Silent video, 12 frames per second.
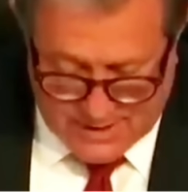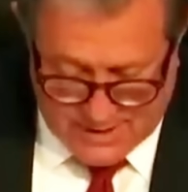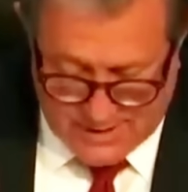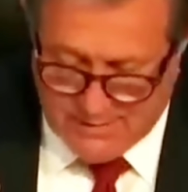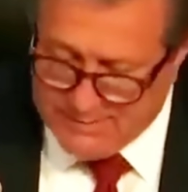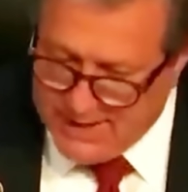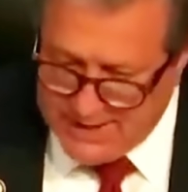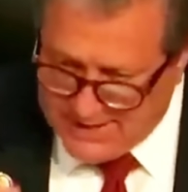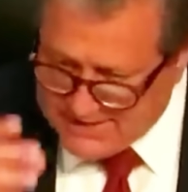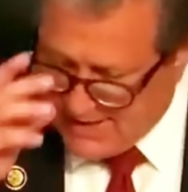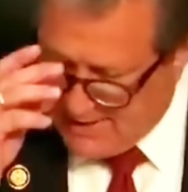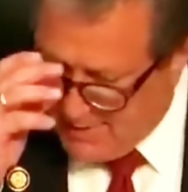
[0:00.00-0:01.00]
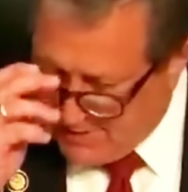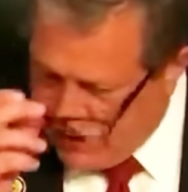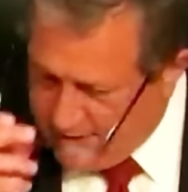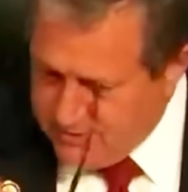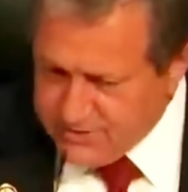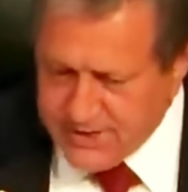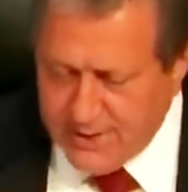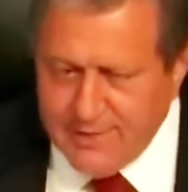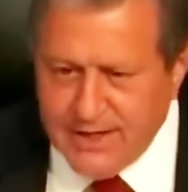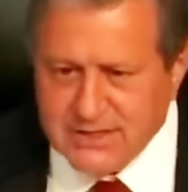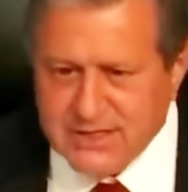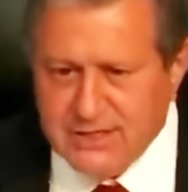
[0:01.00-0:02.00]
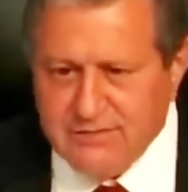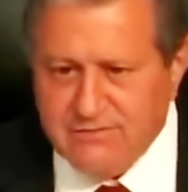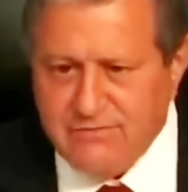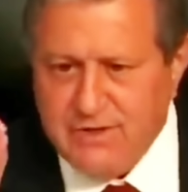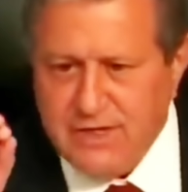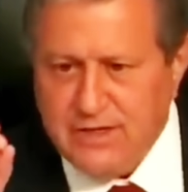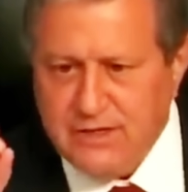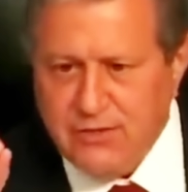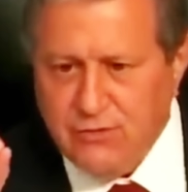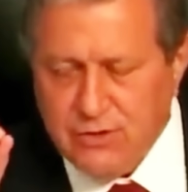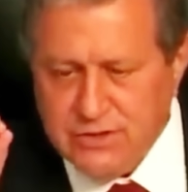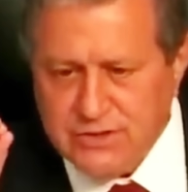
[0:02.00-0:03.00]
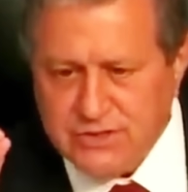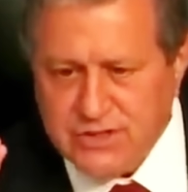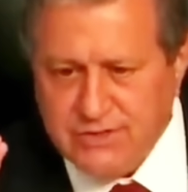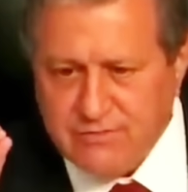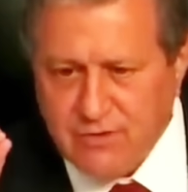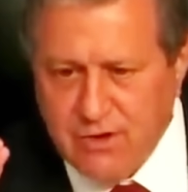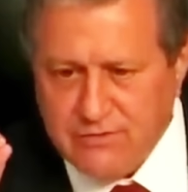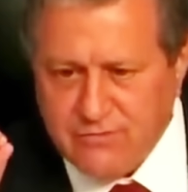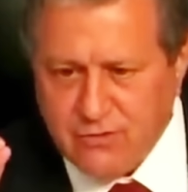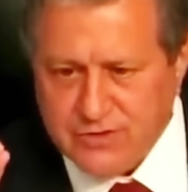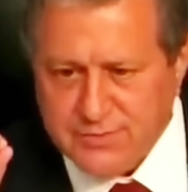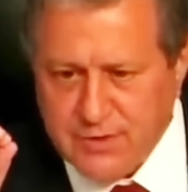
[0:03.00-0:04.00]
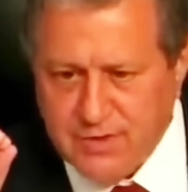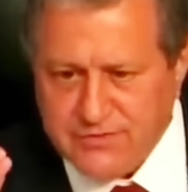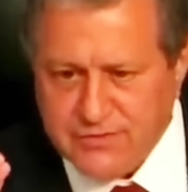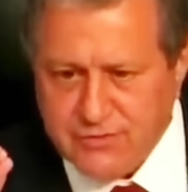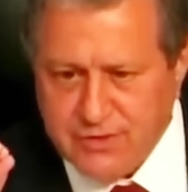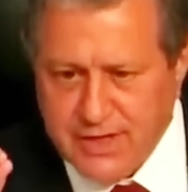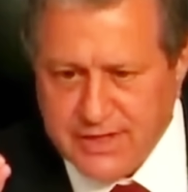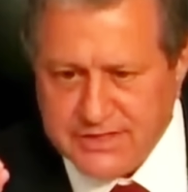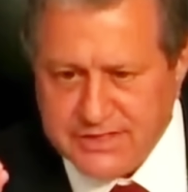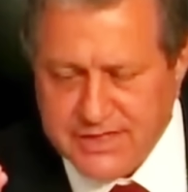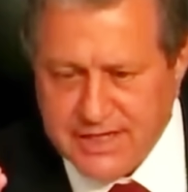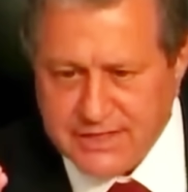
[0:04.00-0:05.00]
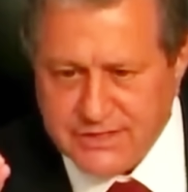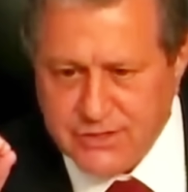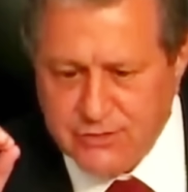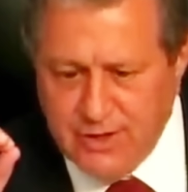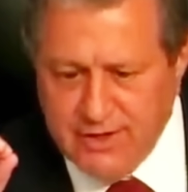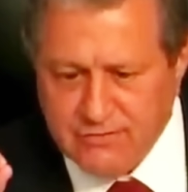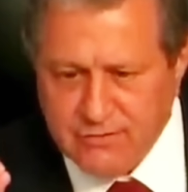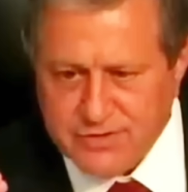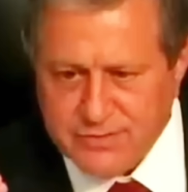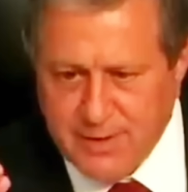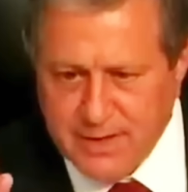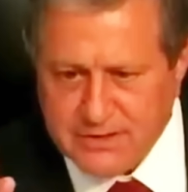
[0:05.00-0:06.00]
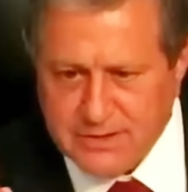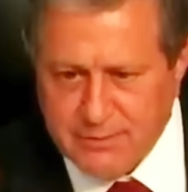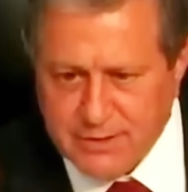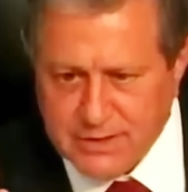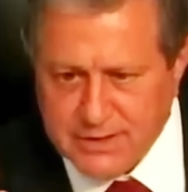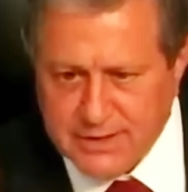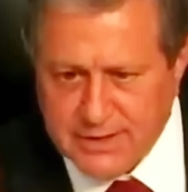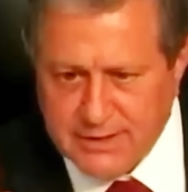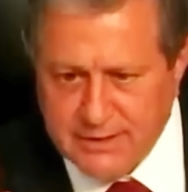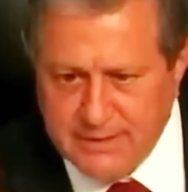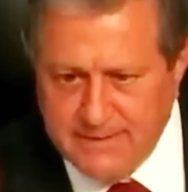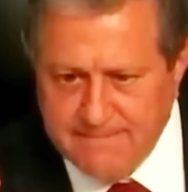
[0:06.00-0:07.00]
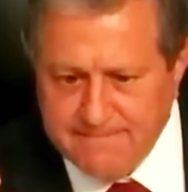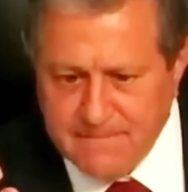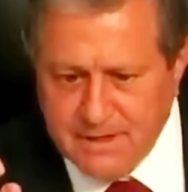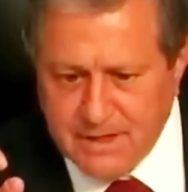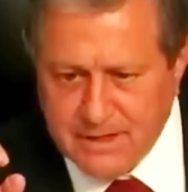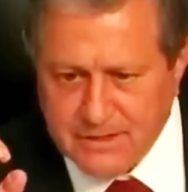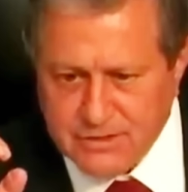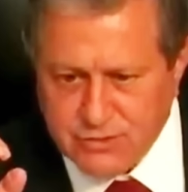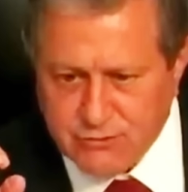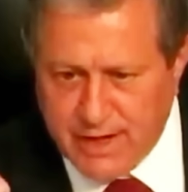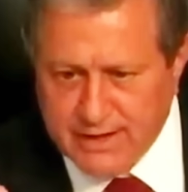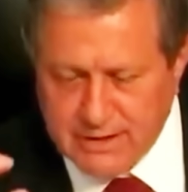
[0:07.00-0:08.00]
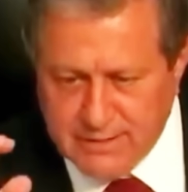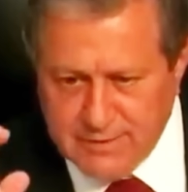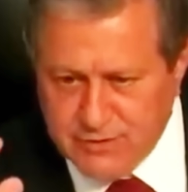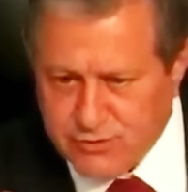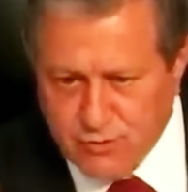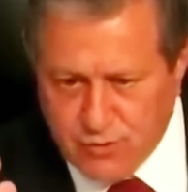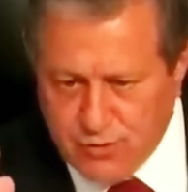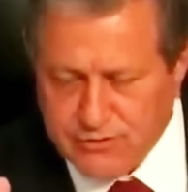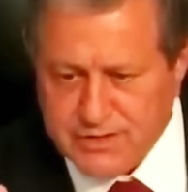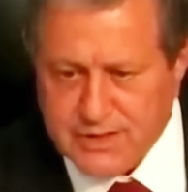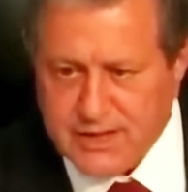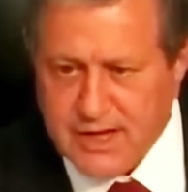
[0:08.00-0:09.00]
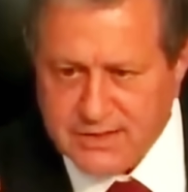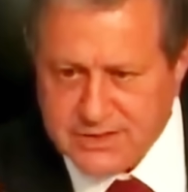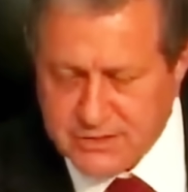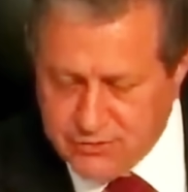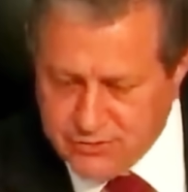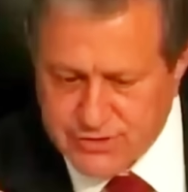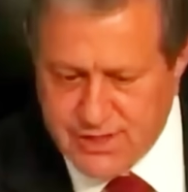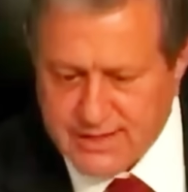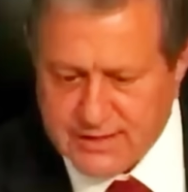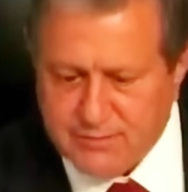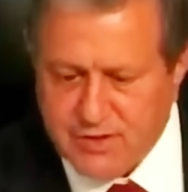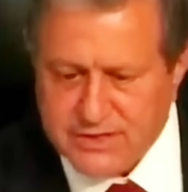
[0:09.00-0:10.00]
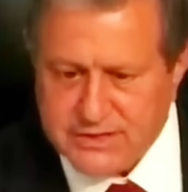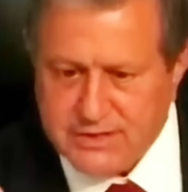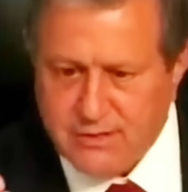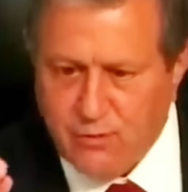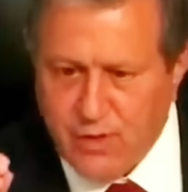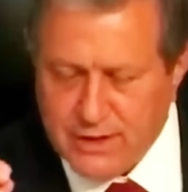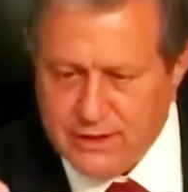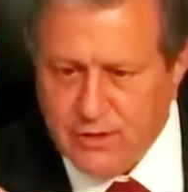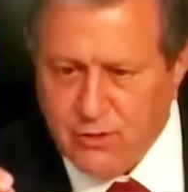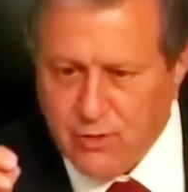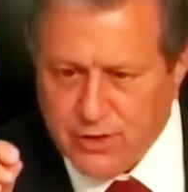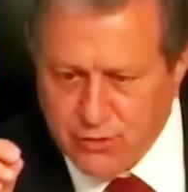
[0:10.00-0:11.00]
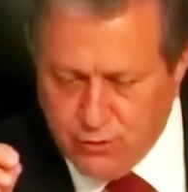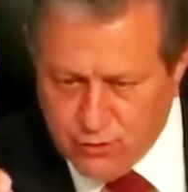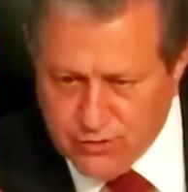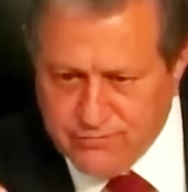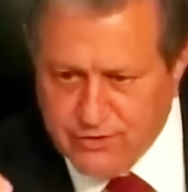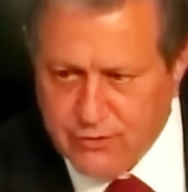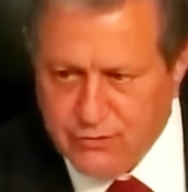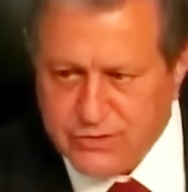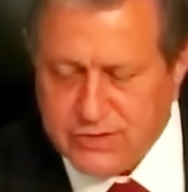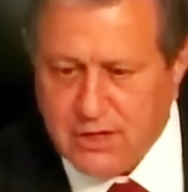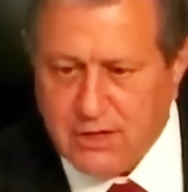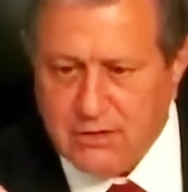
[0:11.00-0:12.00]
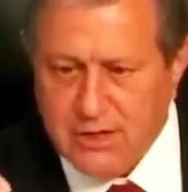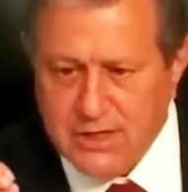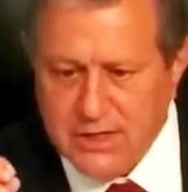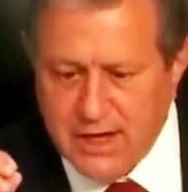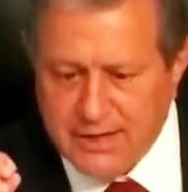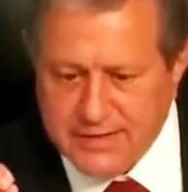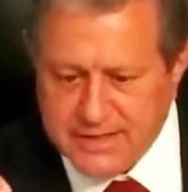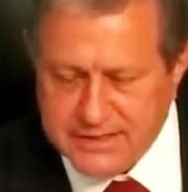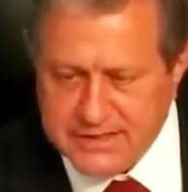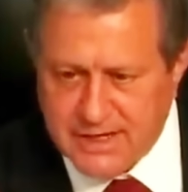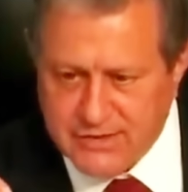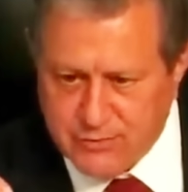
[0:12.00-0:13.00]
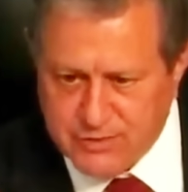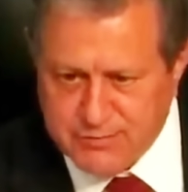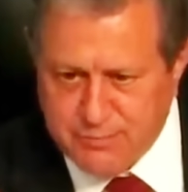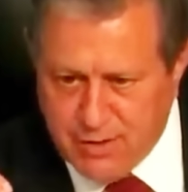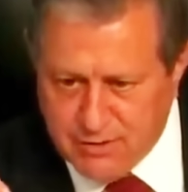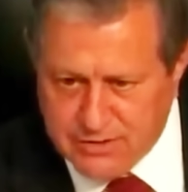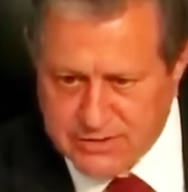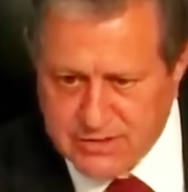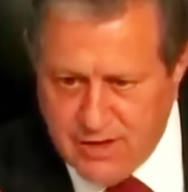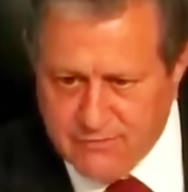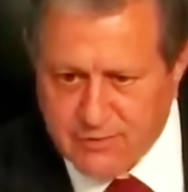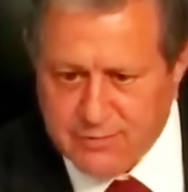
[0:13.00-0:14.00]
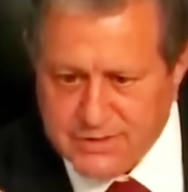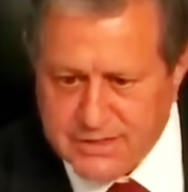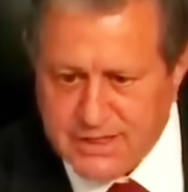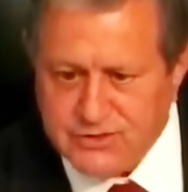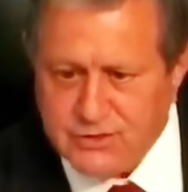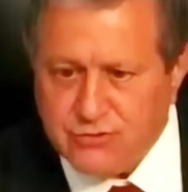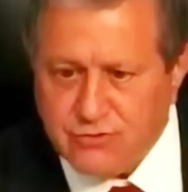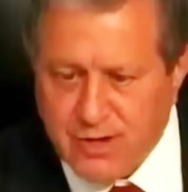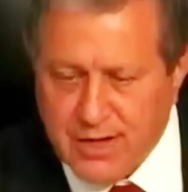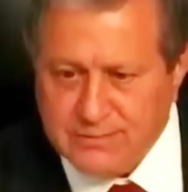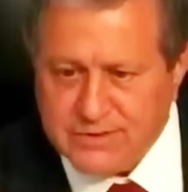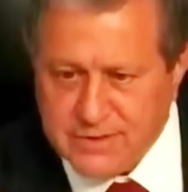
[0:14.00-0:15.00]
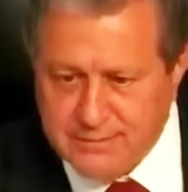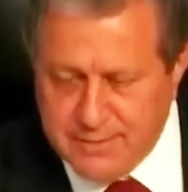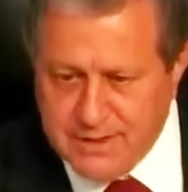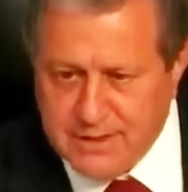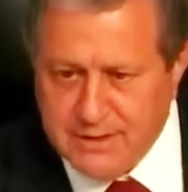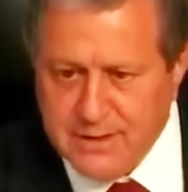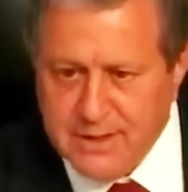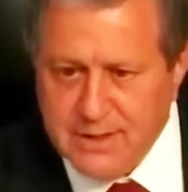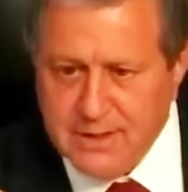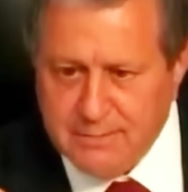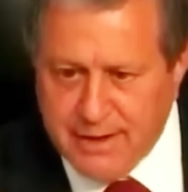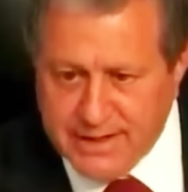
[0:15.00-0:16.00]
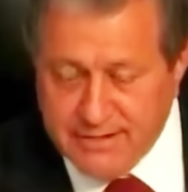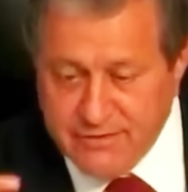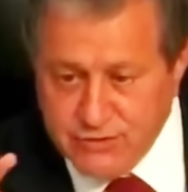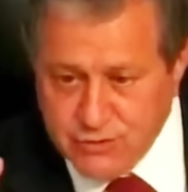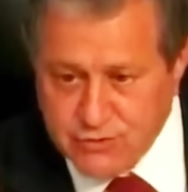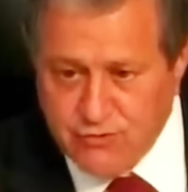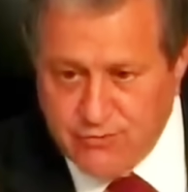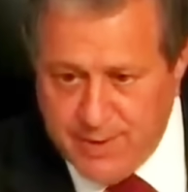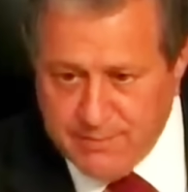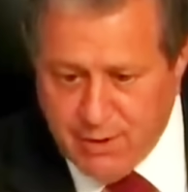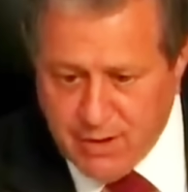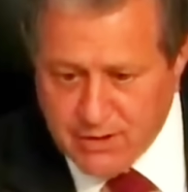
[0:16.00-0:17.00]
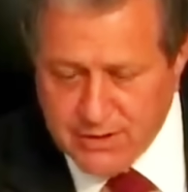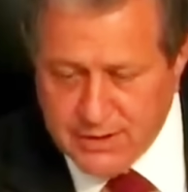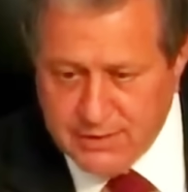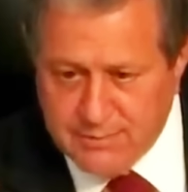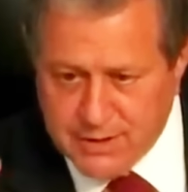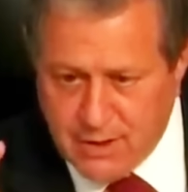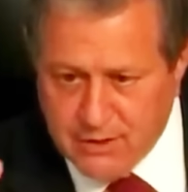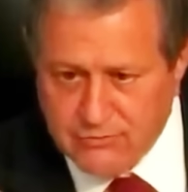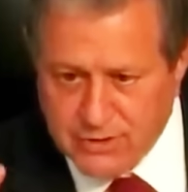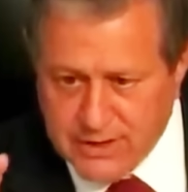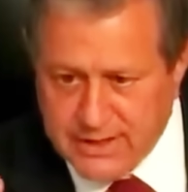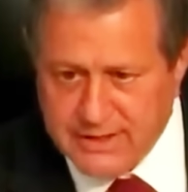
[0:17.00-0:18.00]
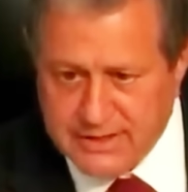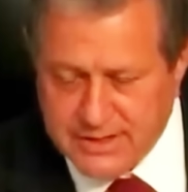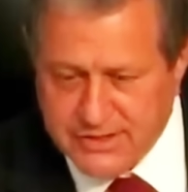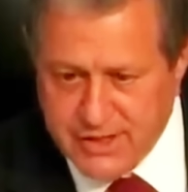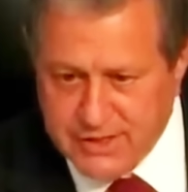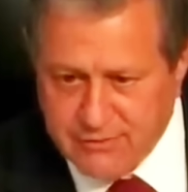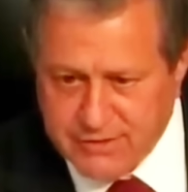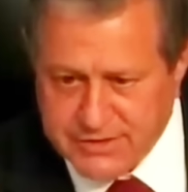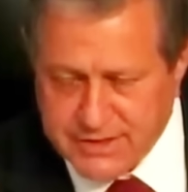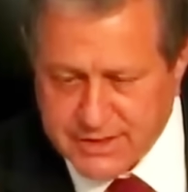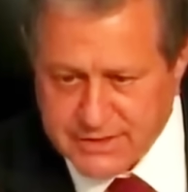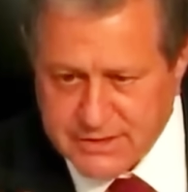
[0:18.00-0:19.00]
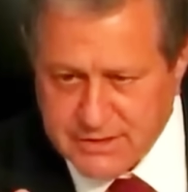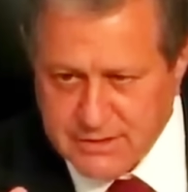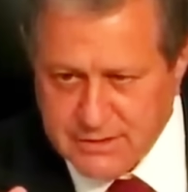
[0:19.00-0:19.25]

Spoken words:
I'm not asking about either side. I'm asking, you're the chief law enforcement officer in the United States. You have a responsibility directly, but you swore an oath to the Constitution, not the president. Want to know what your views are on the extent to which pardons cover potential crimes committed by individuals who've been pardoned but unrelated to January 6th.